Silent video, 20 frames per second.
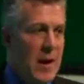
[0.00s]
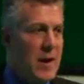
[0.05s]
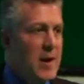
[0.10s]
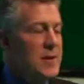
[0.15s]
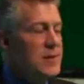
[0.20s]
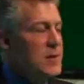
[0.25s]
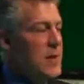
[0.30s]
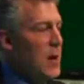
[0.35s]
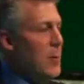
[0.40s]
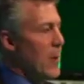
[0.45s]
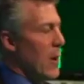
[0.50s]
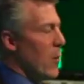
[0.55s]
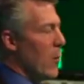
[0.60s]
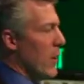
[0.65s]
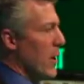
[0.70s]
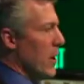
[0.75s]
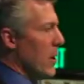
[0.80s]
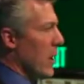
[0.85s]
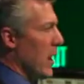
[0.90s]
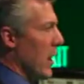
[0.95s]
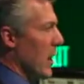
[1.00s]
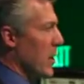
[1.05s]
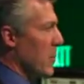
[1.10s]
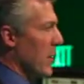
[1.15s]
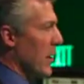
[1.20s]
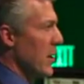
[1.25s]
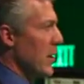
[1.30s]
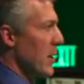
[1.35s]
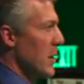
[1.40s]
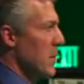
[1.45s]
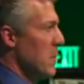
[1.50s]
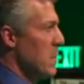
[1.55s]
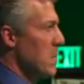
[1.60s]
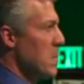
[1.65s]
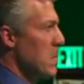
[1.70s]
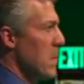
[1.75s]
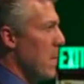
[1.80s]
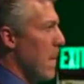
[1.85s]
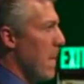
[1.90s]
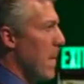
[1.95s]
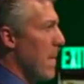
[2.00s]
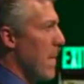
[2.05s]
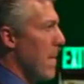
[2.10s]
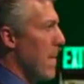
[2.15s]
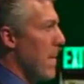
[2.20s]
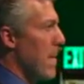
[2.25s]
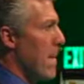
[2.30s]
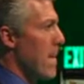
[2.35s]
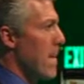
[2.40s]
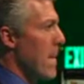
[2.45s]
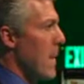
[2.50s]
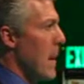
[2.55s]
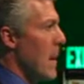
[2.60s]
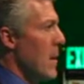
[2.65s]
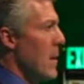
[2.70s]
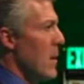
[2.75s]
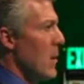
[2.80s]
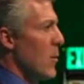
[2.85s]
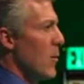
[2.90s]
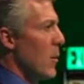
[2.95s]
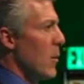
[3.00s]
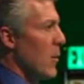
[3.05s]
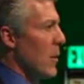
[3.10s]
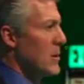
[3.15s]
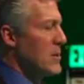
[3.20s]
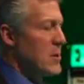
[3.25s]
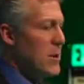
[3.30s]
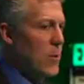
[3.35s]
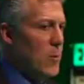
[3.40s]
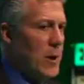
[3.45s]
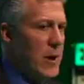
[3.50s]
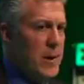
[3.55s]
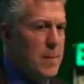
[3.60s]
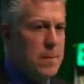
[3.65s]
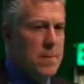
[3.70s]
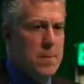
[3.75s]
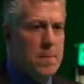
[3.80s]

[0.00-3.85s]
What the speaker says: It's now about 1 o'clock. Am I done? What do I still want?